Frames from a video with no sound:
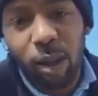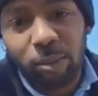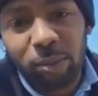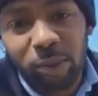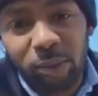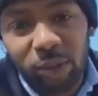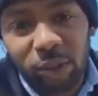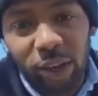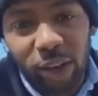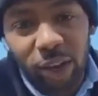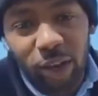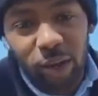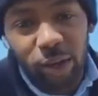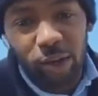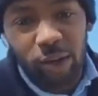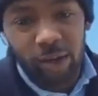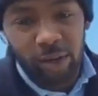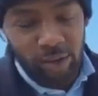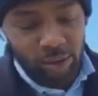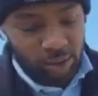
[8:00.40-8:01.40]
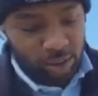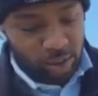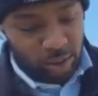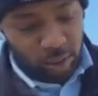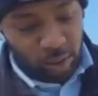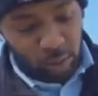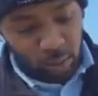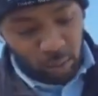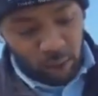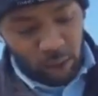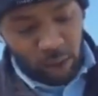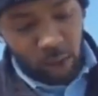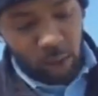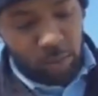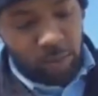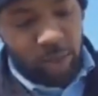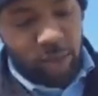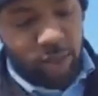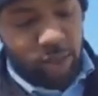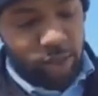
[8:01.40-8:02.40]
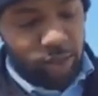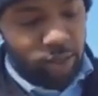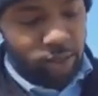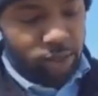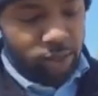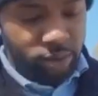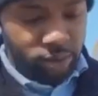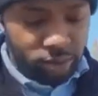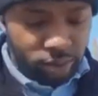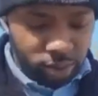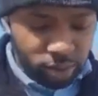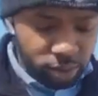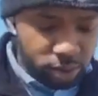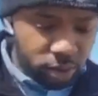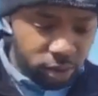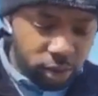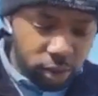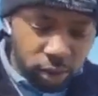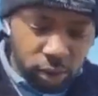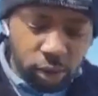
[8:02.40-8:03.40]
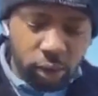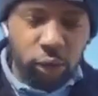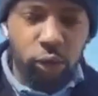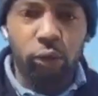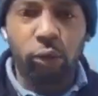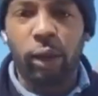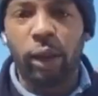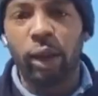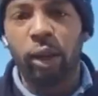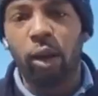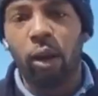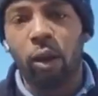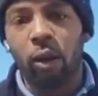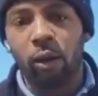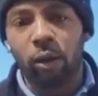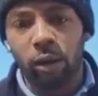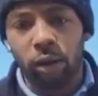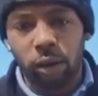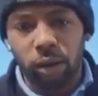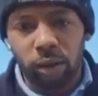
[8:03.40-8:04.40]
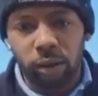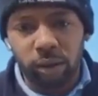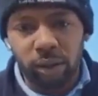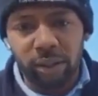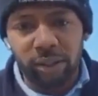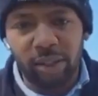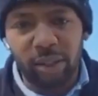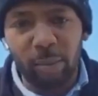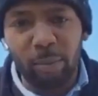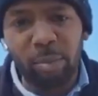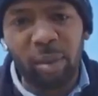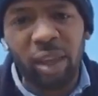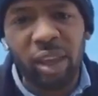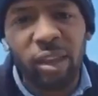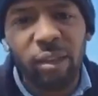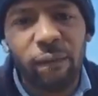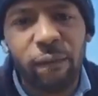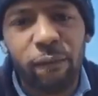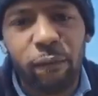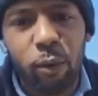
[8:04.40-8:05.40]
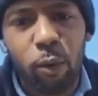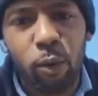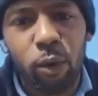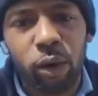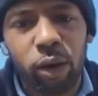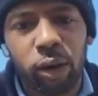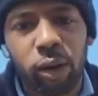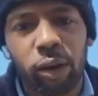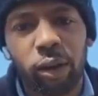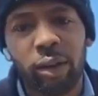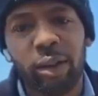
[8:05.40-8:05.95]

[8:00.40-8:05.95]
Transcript: share. Ryobi Drain Auger. This is the P4002.